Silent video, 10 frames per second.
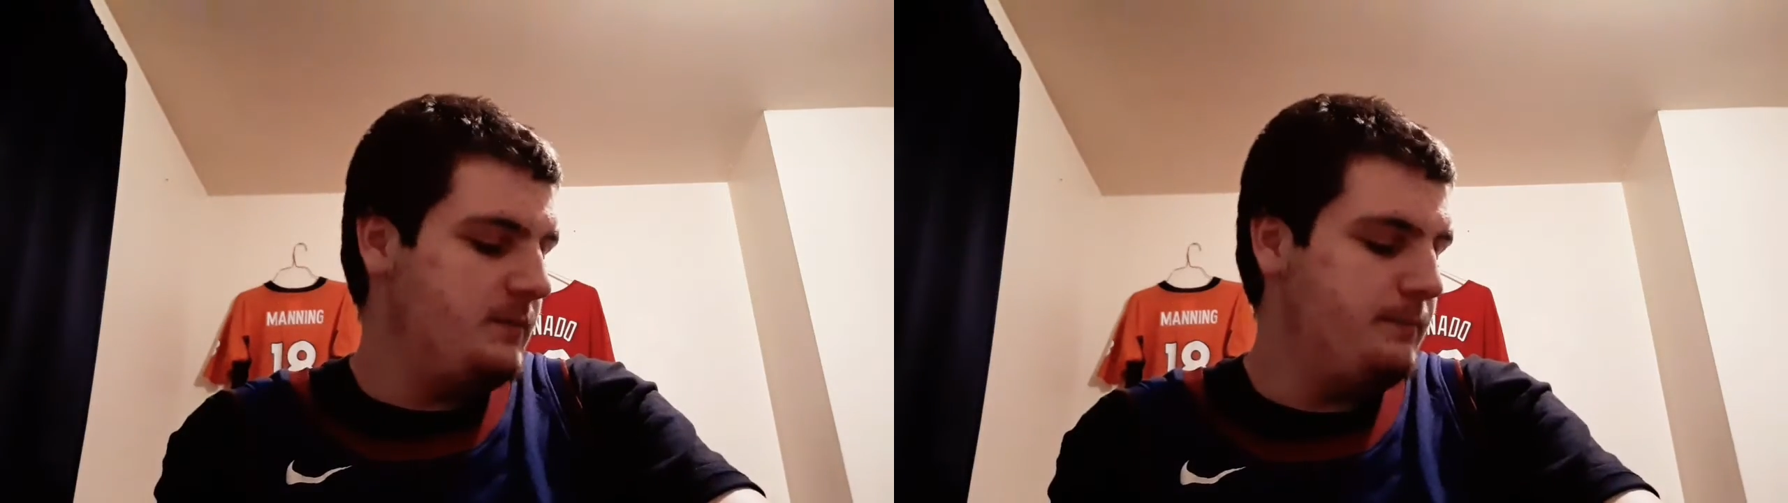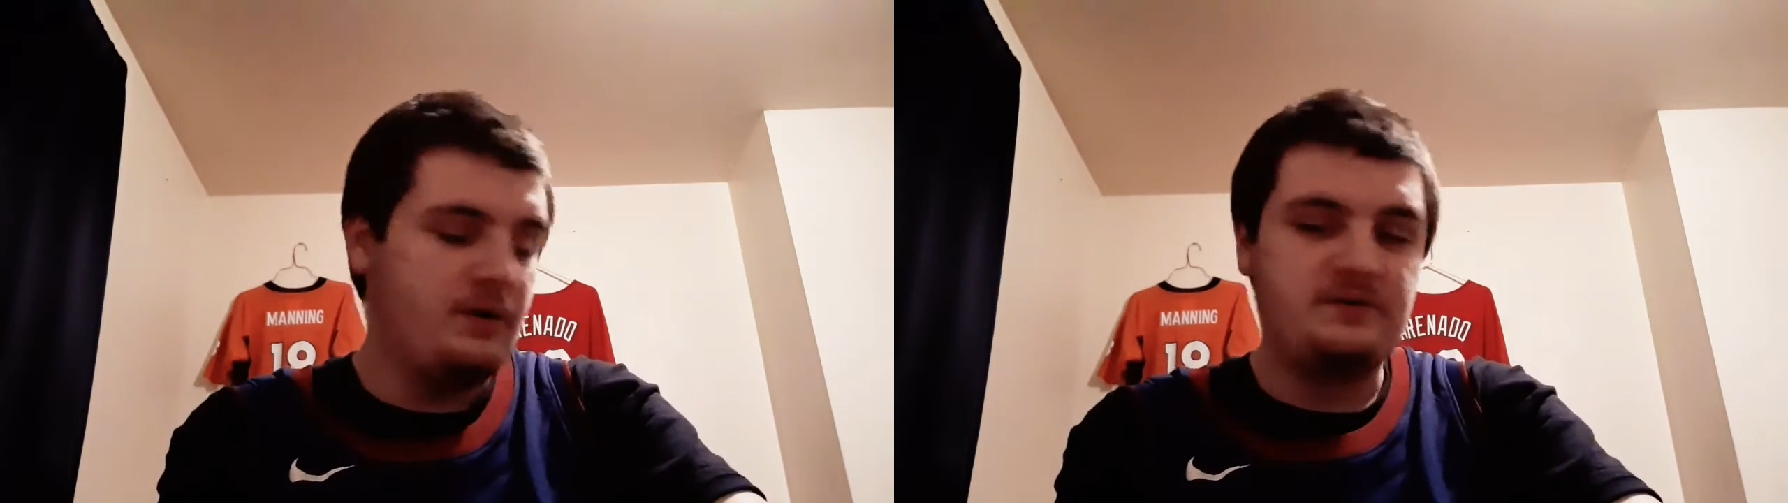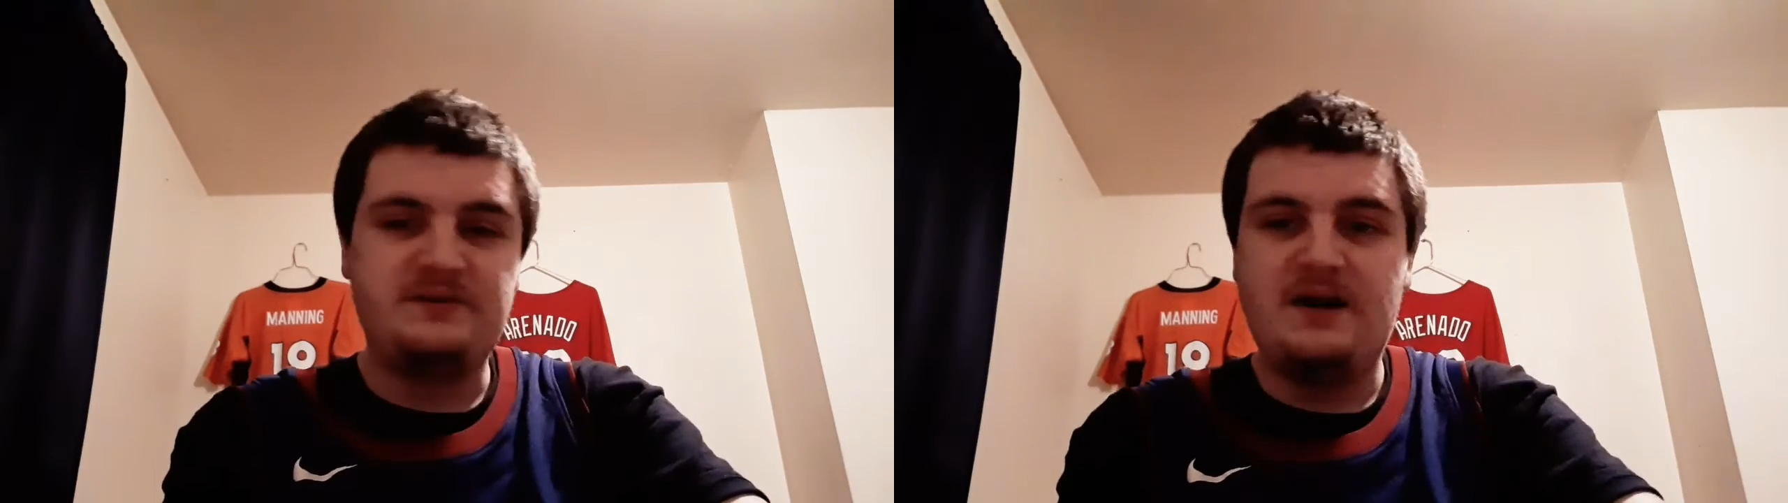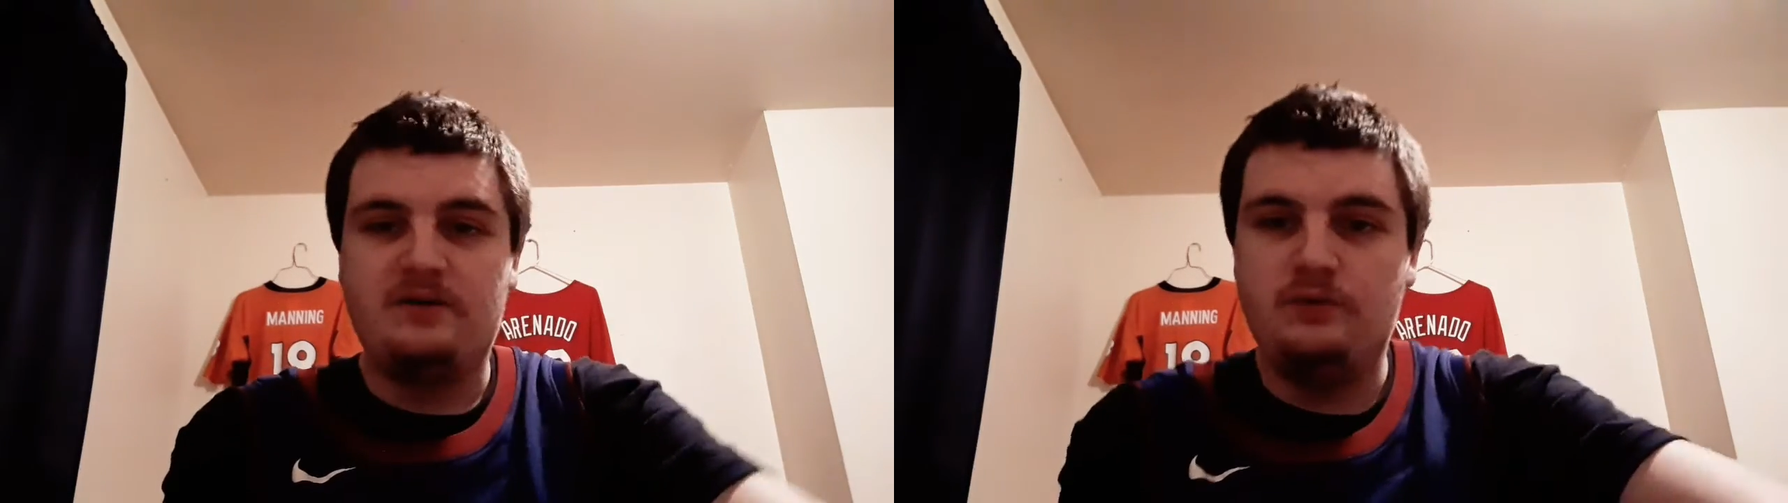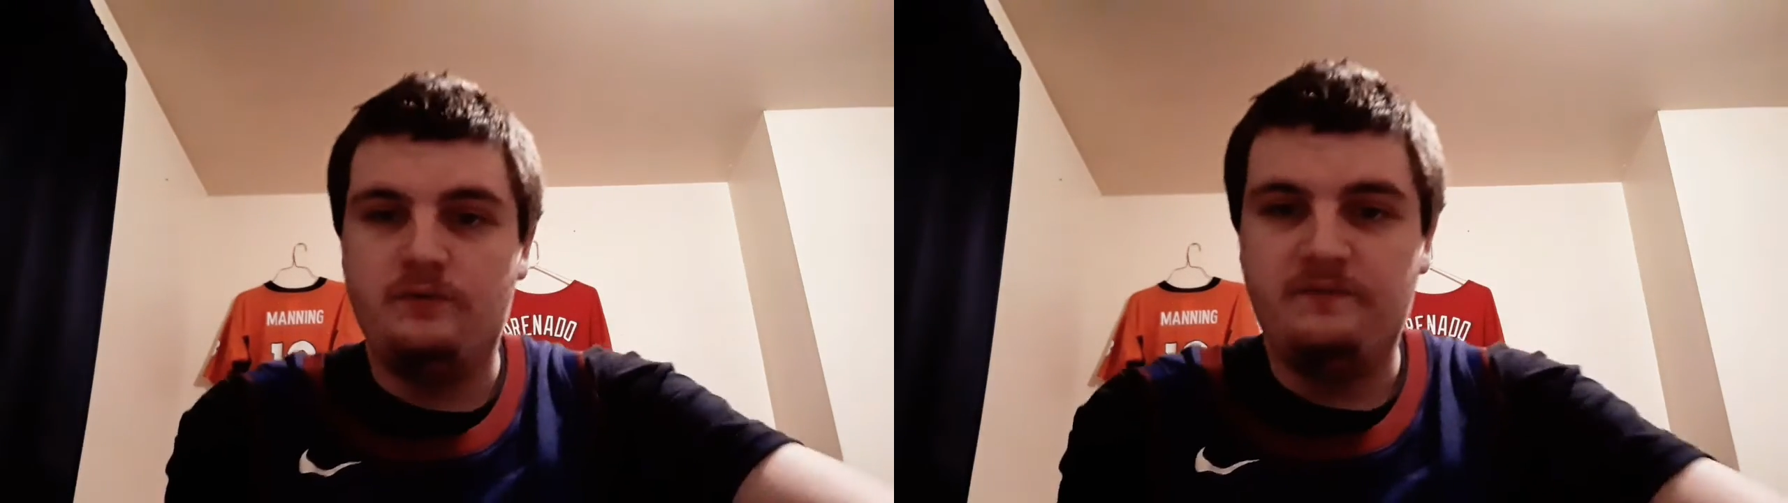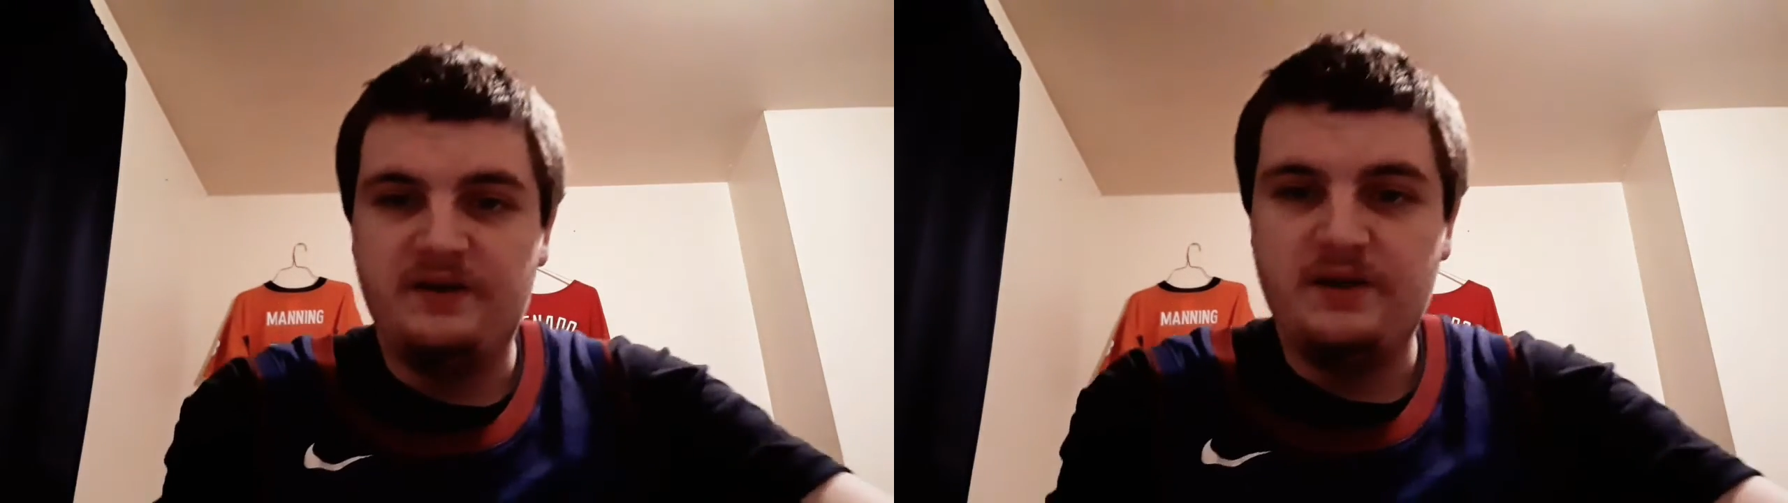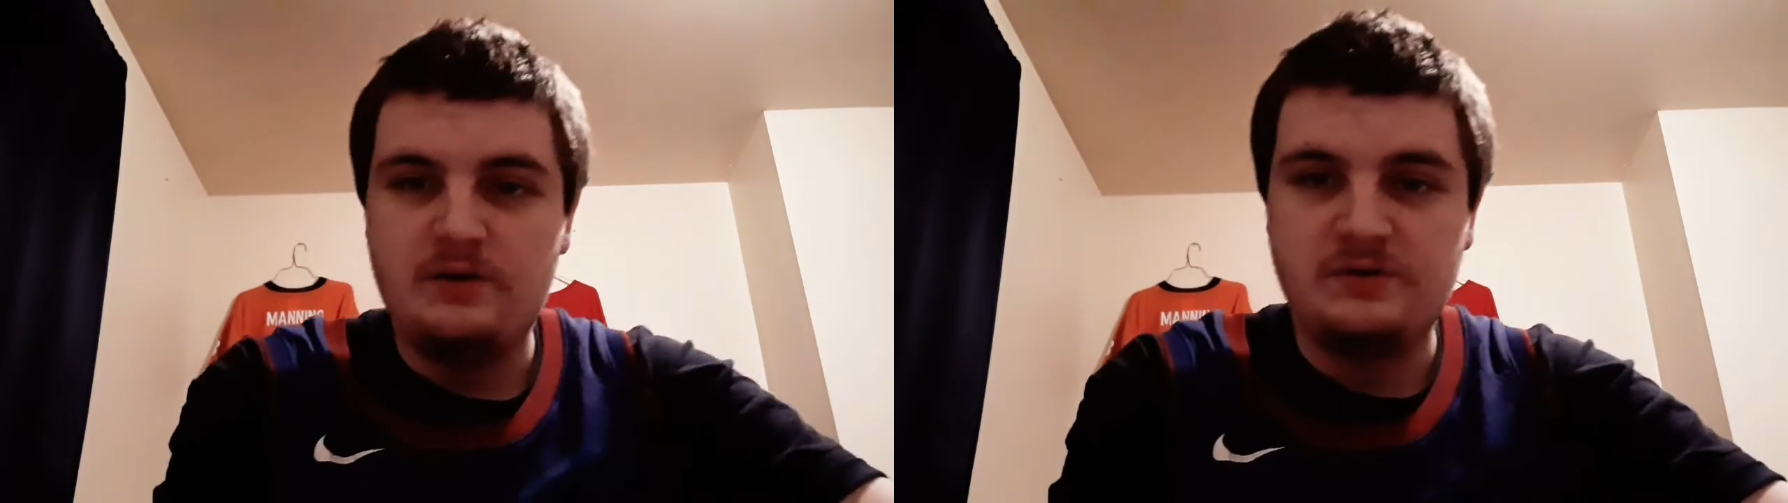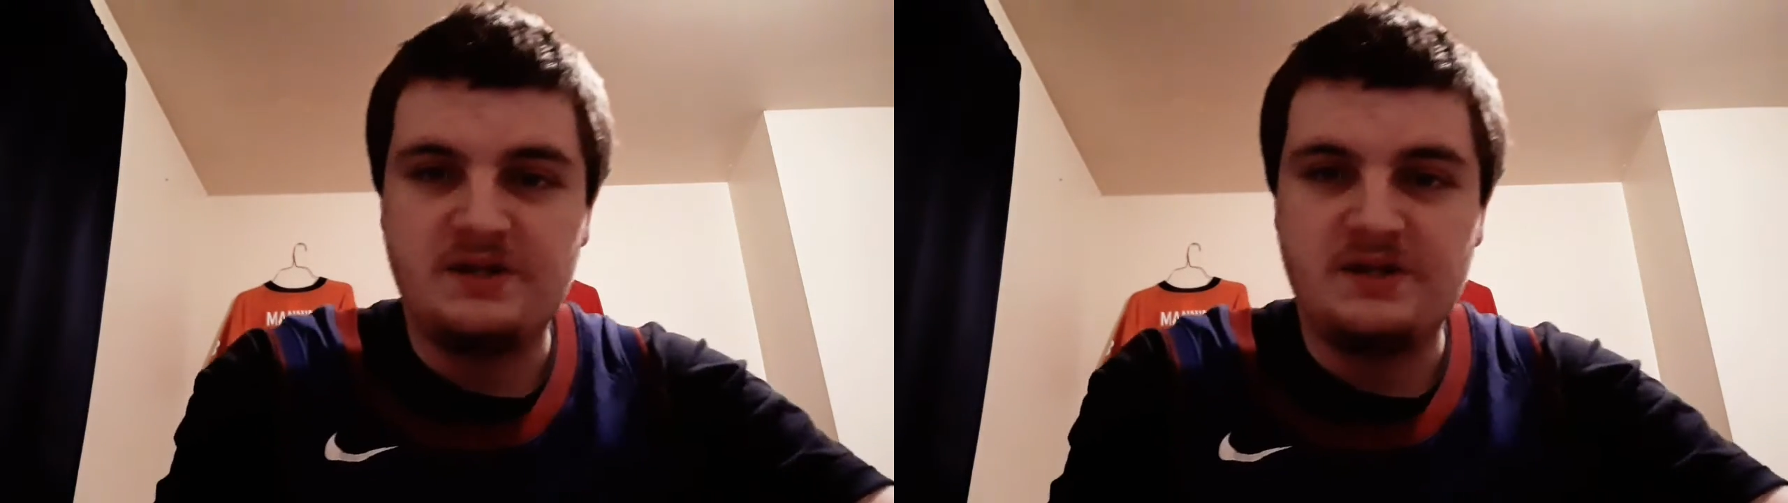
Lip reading: burnt out of doing videos.